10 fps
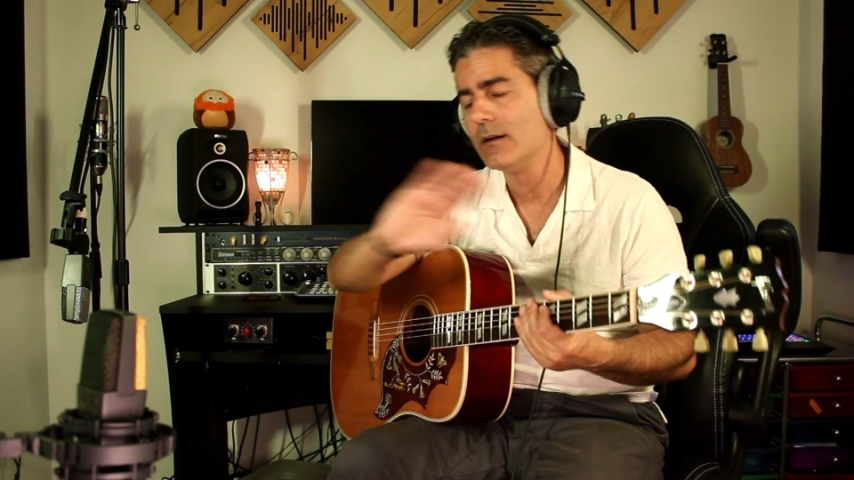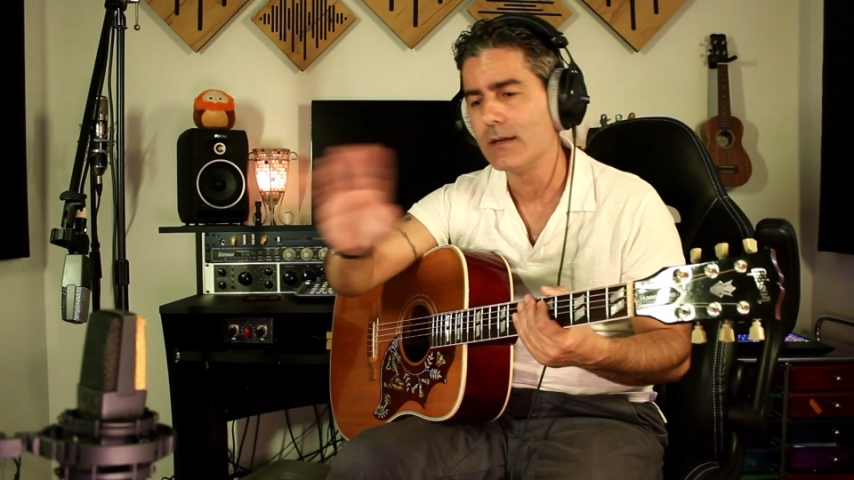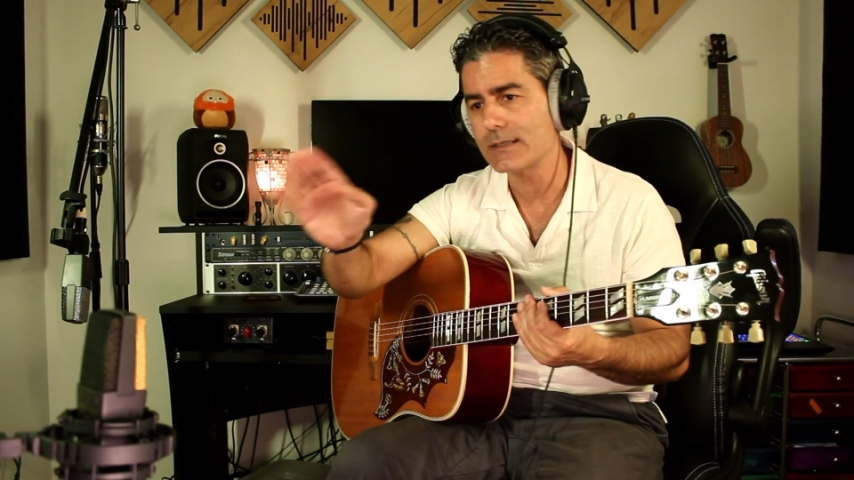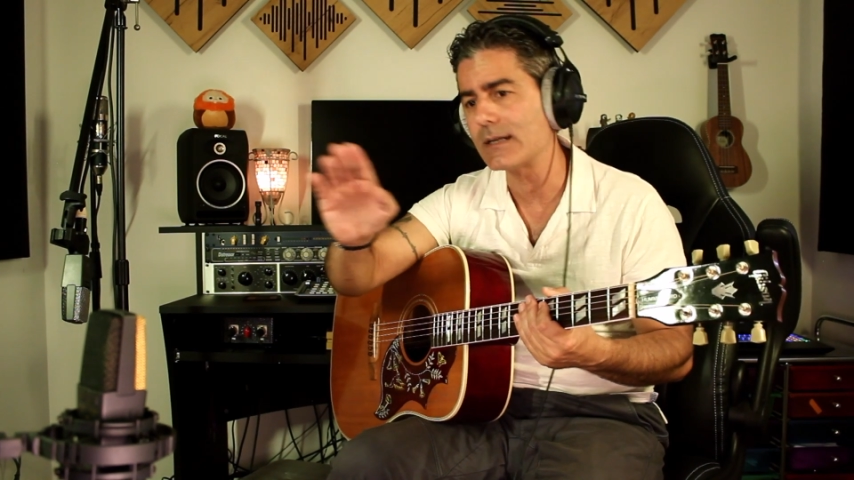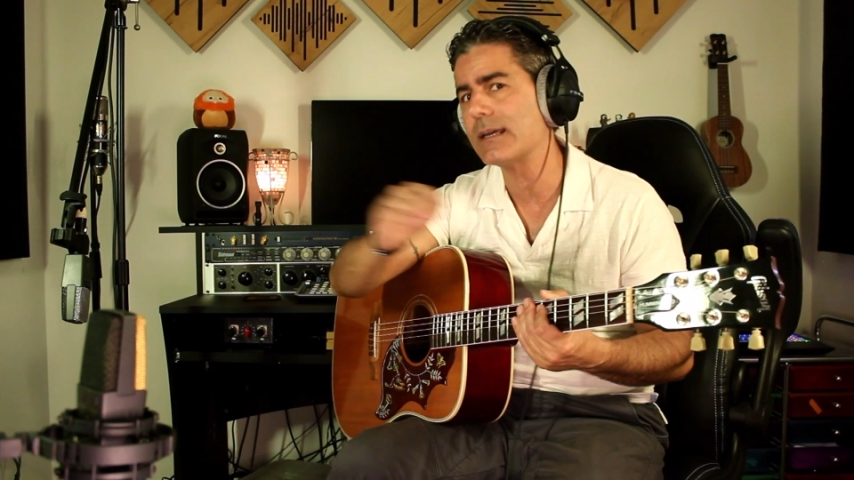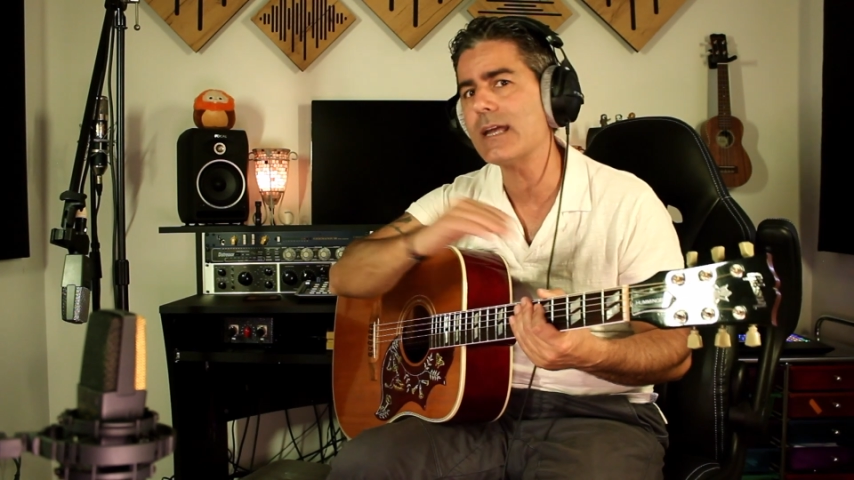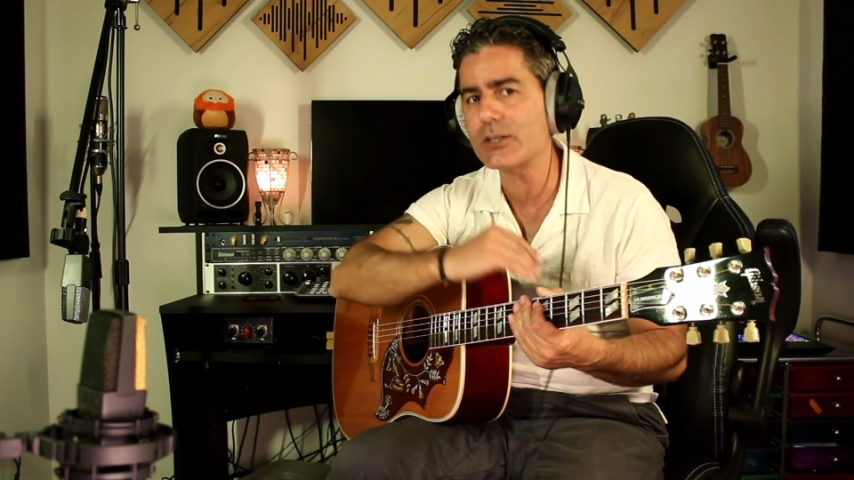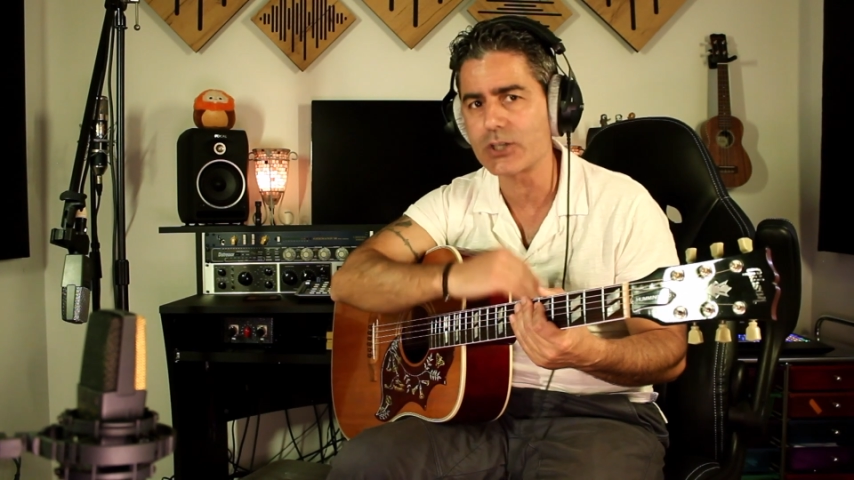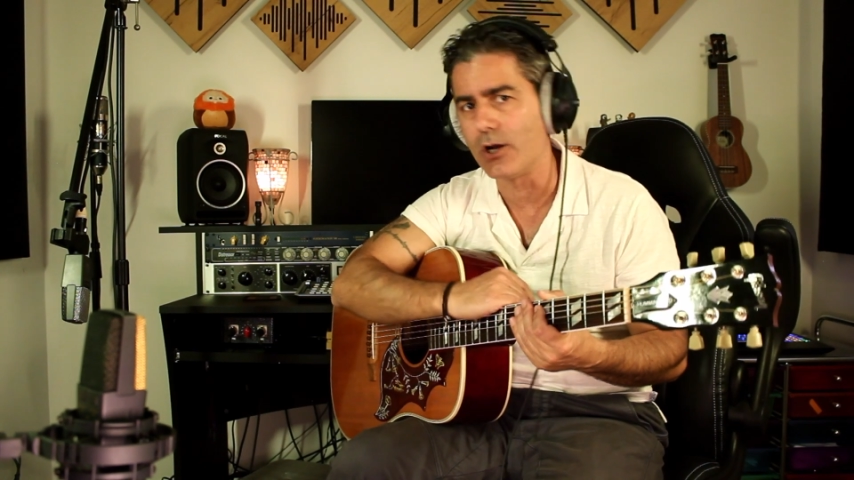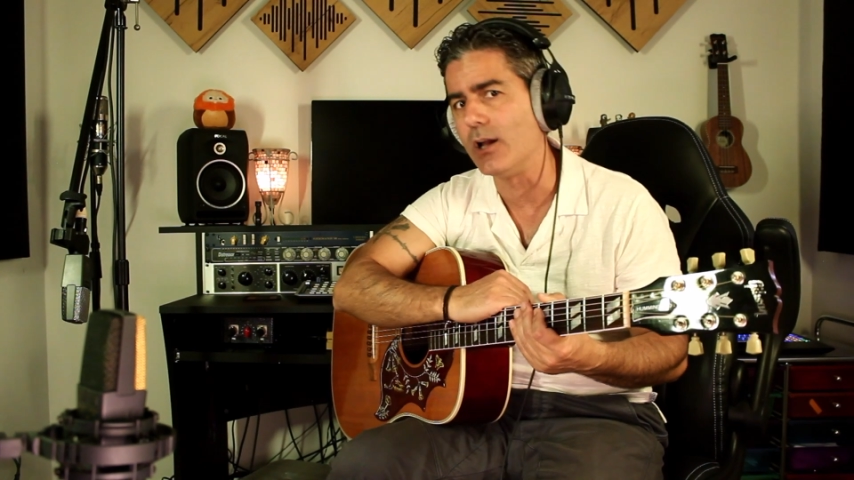it's gonna
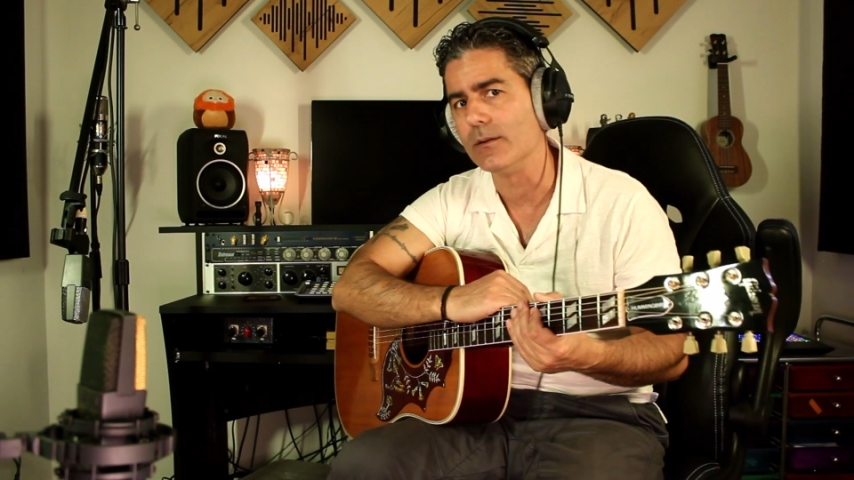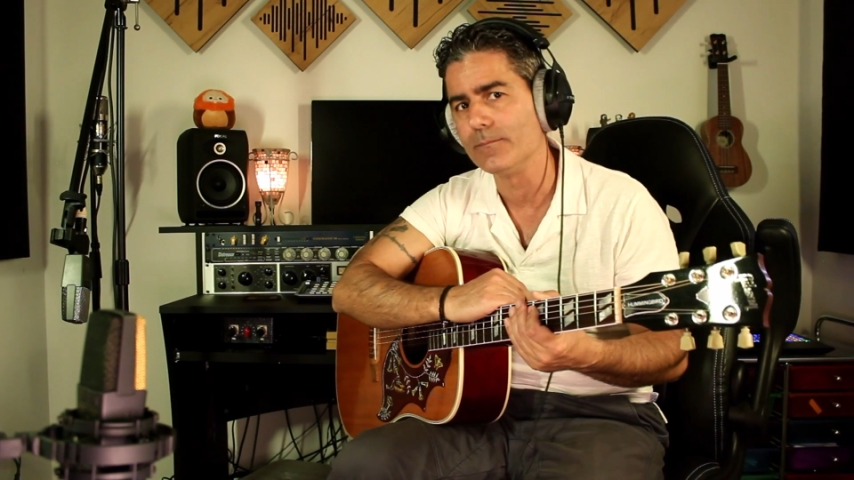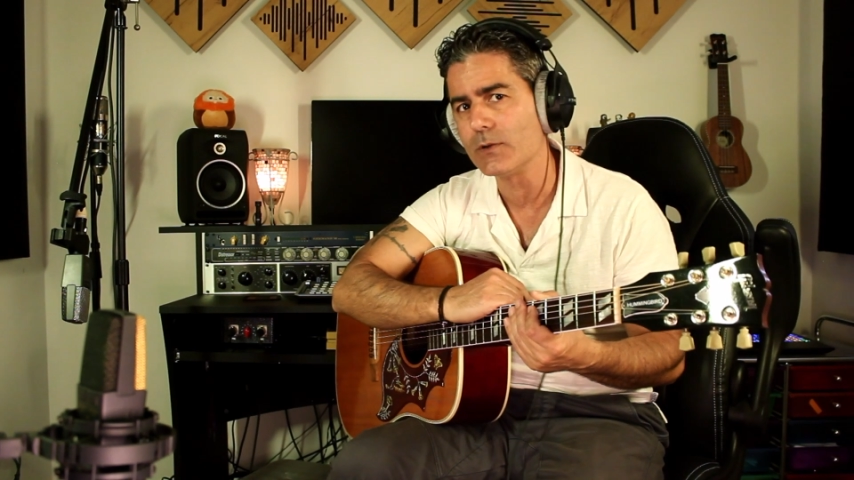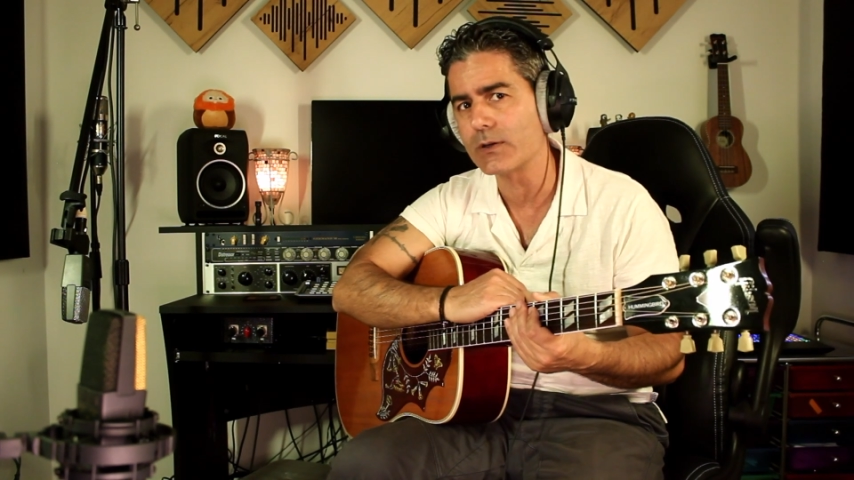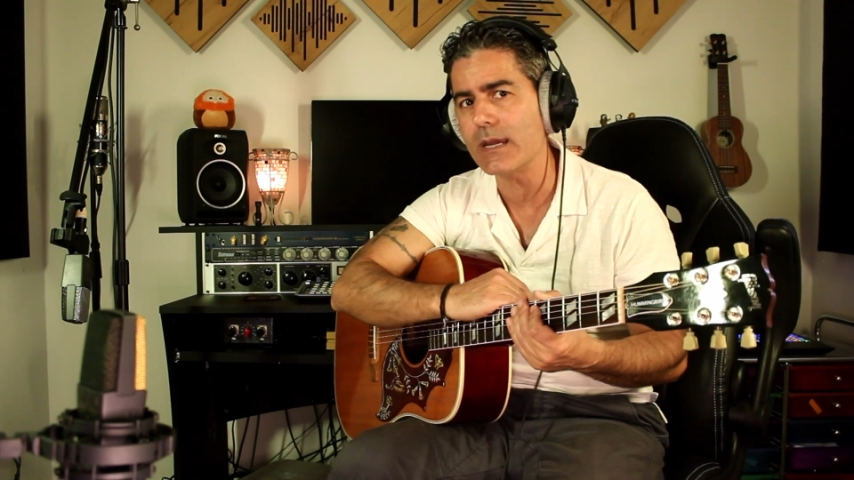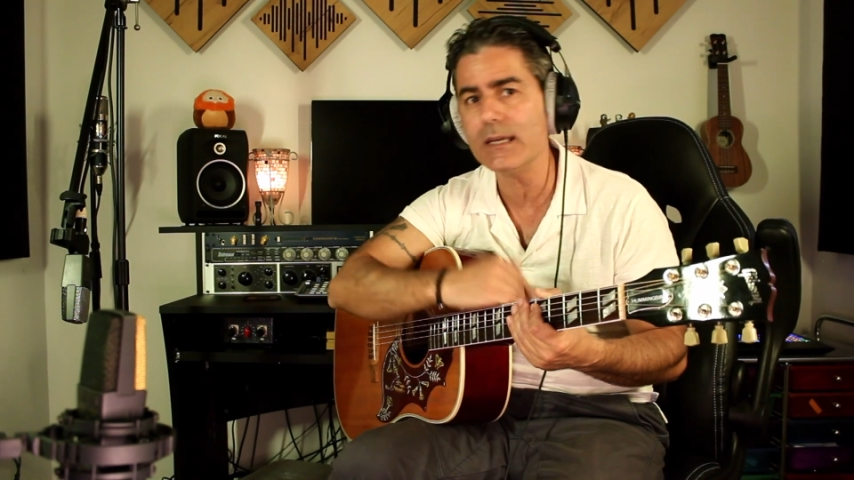catch it all, okay?